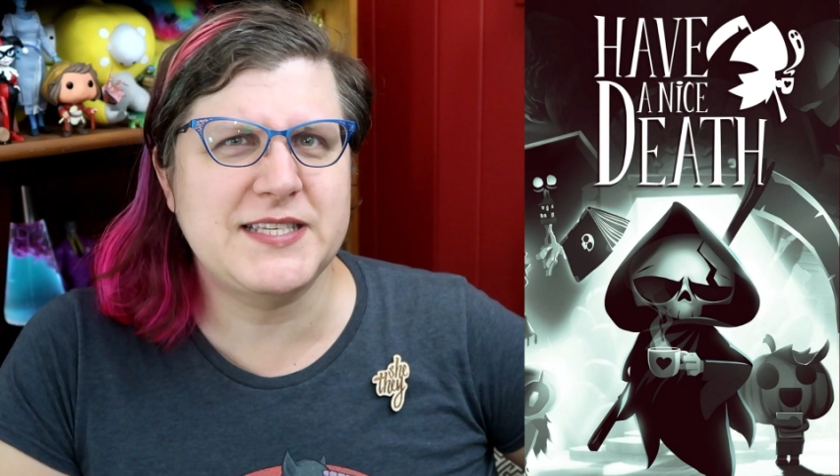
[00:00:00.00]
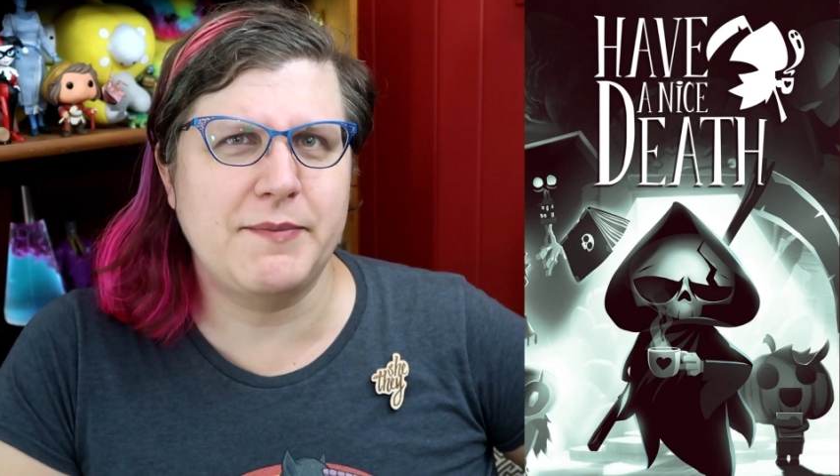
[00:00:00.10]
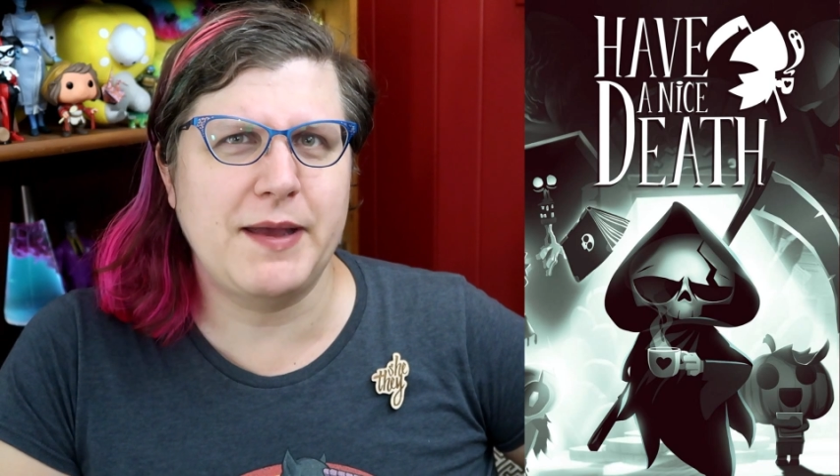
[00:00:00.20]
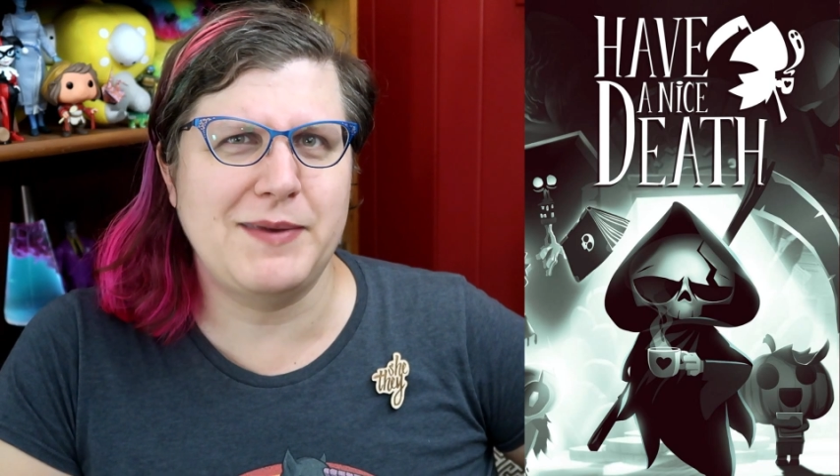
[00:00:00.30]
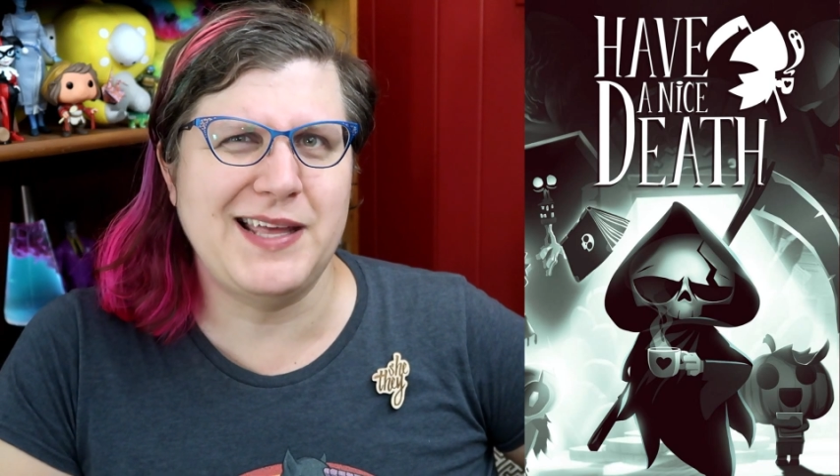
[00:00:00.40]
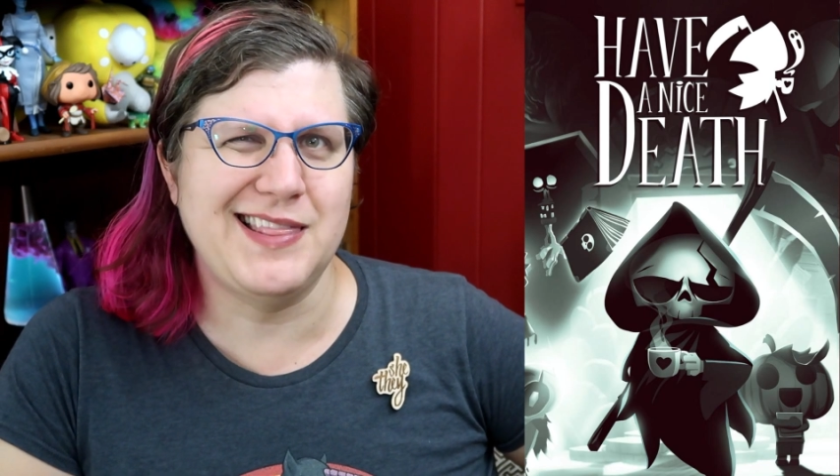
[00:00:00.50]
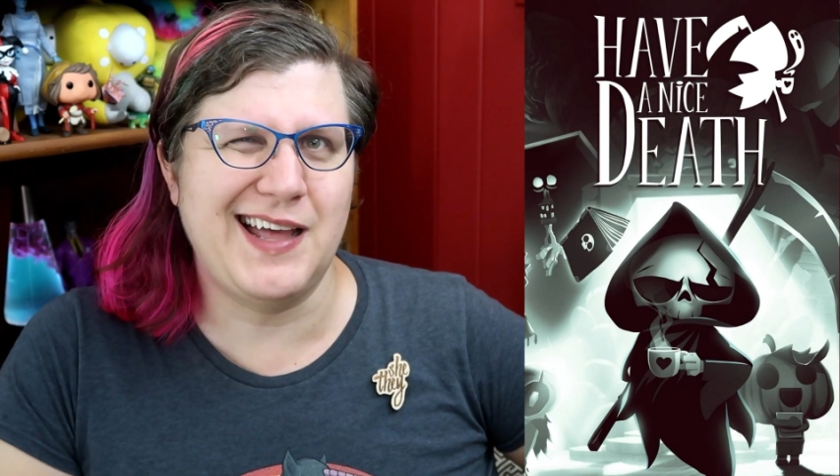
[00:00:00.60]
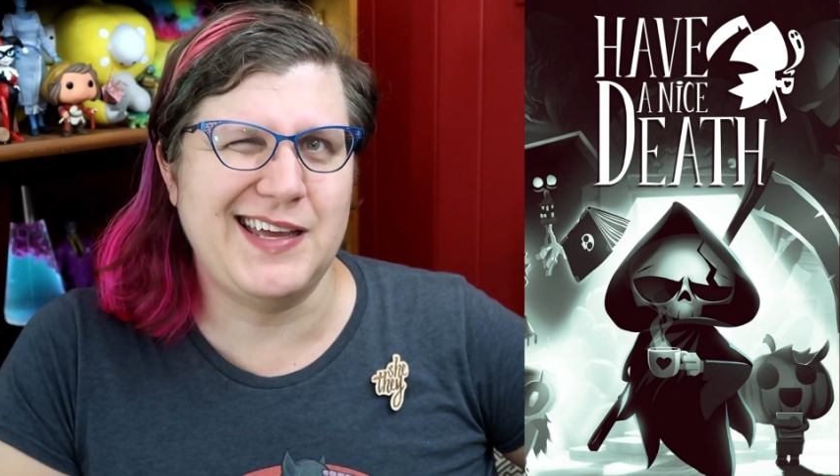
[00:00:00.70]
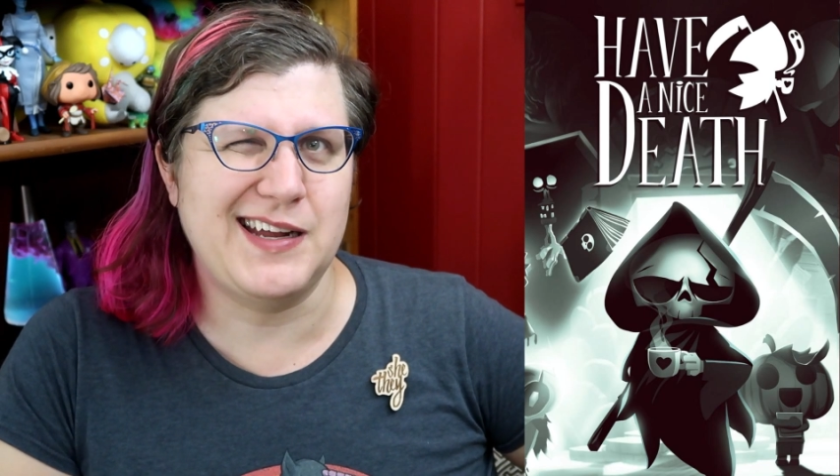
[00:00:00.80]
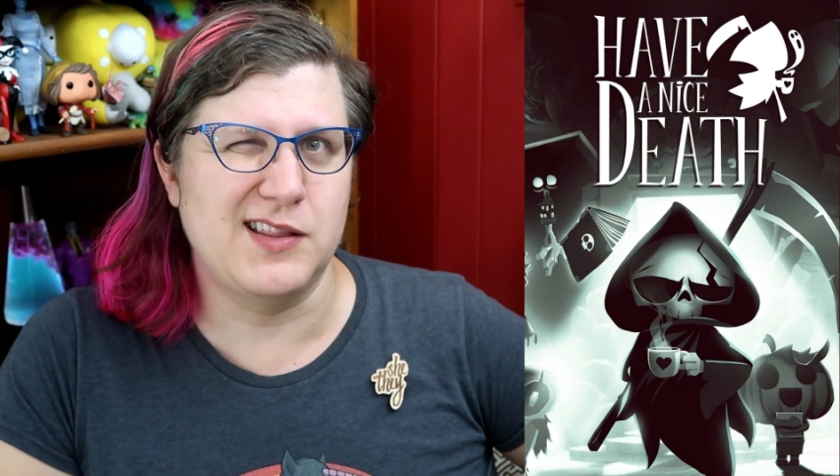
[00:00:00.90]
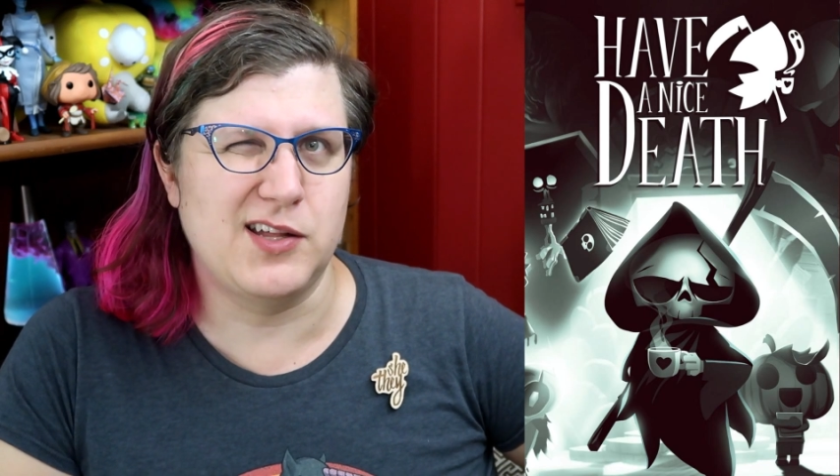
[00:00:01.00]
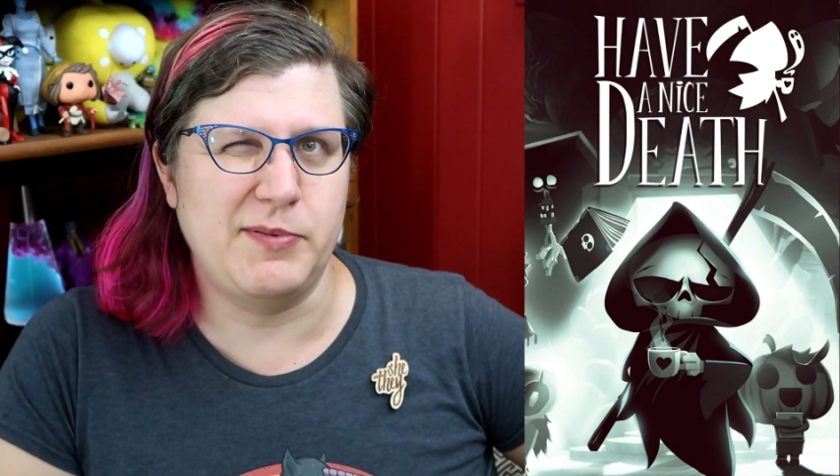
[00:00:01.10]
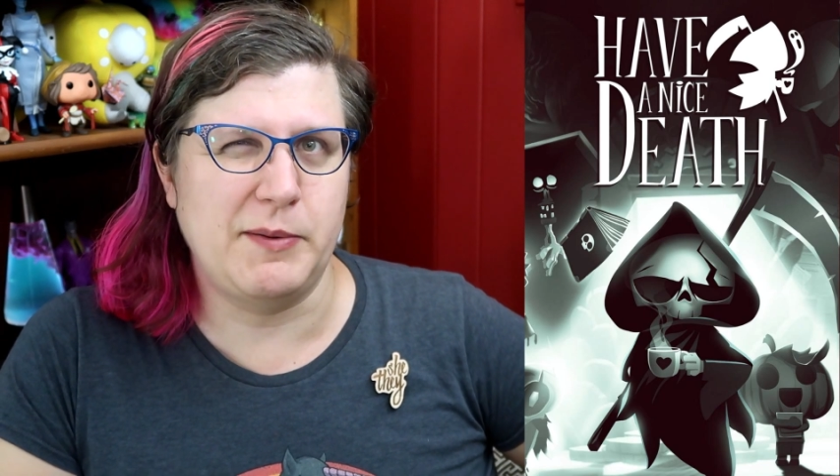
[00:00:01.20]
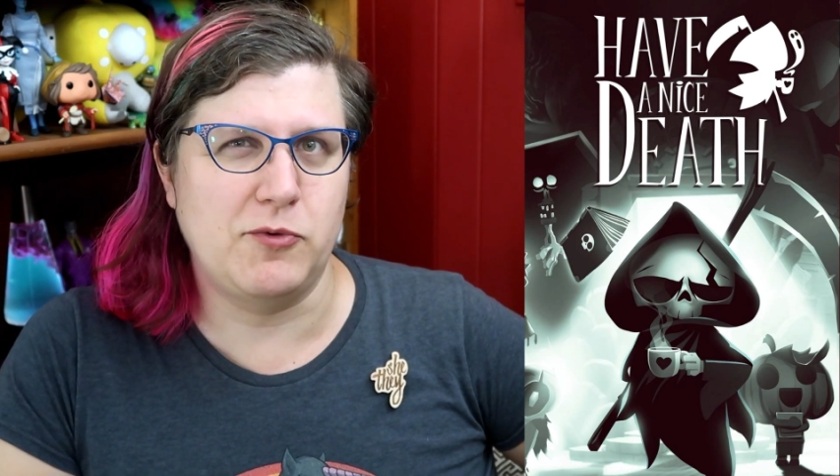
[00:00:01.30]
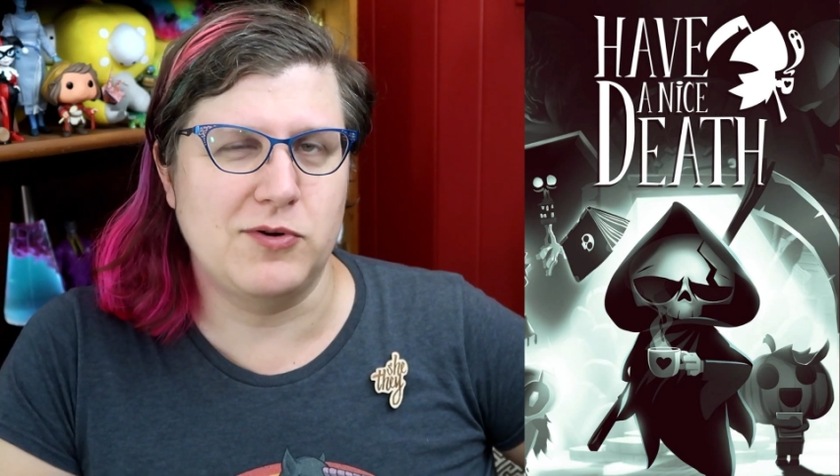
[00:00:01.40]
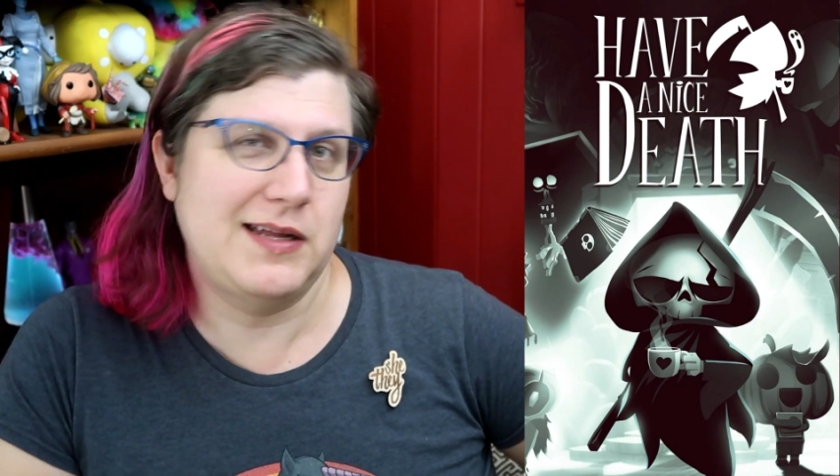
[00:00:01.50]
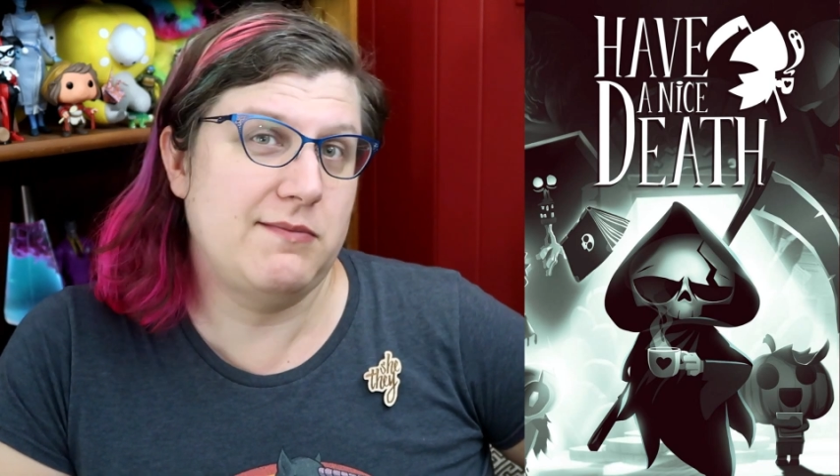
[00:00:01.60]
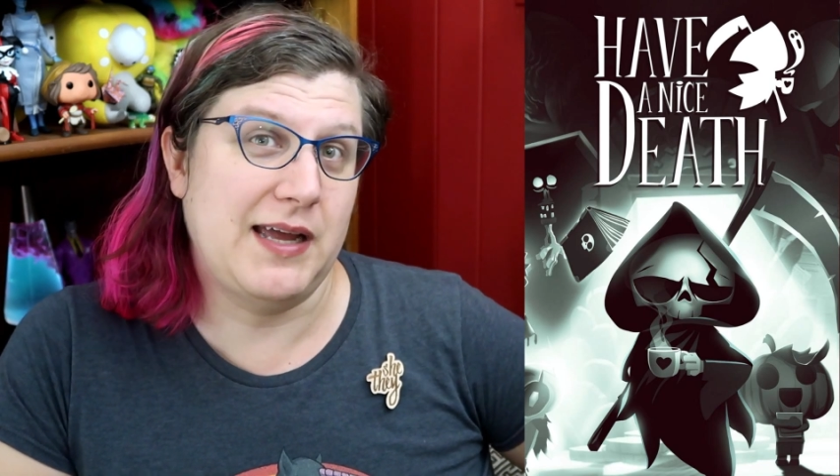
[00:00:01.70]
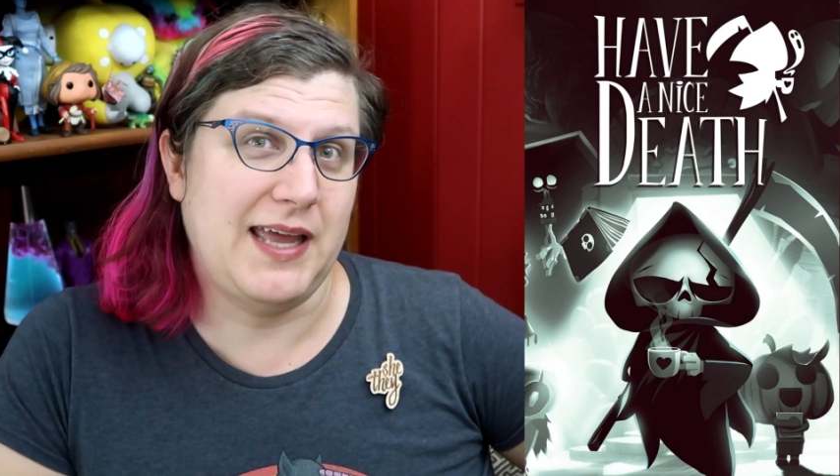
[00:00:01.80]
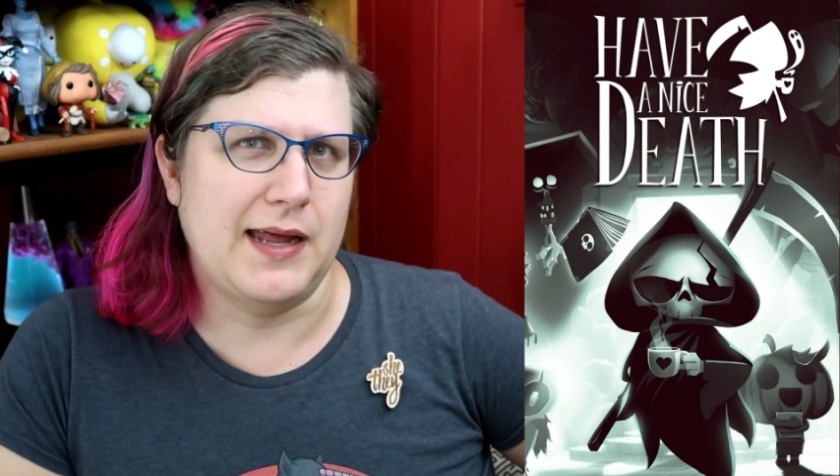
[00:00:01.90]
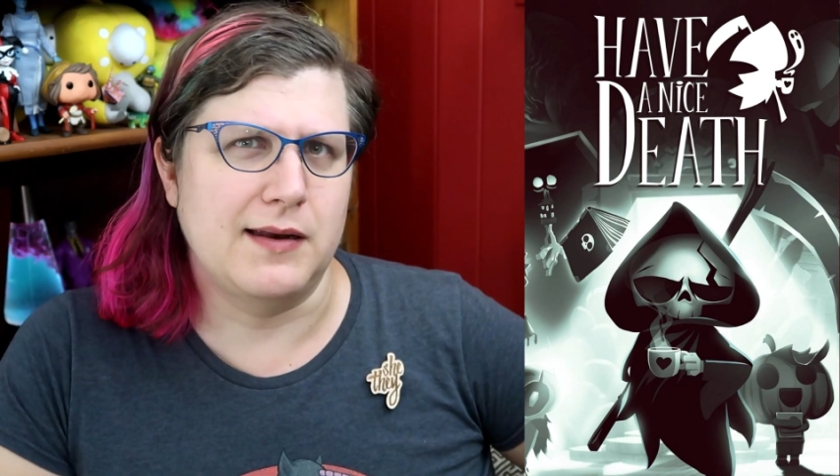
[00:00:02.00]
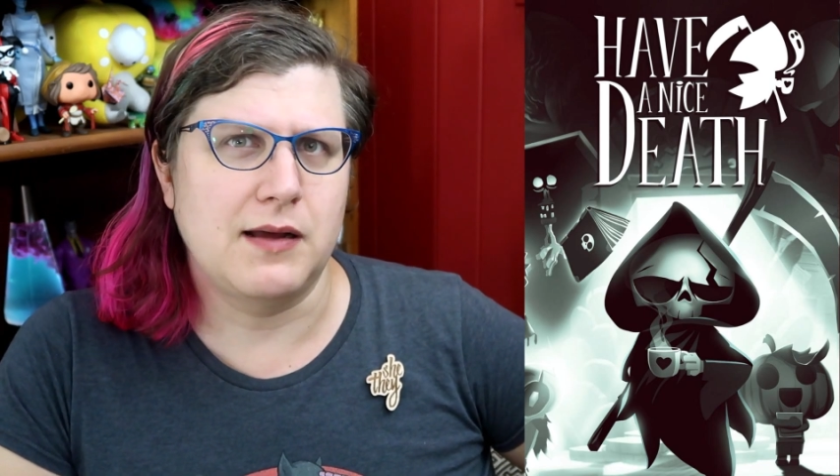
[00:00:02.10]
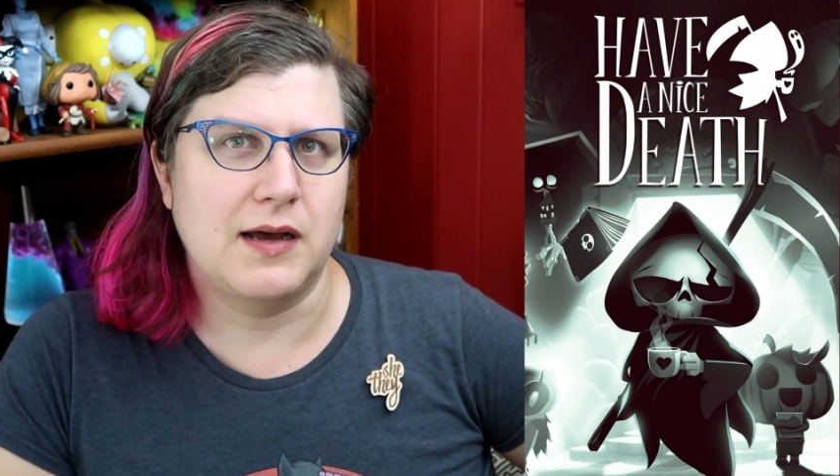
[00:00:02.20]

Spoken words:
that make me like it a little bit more than, again,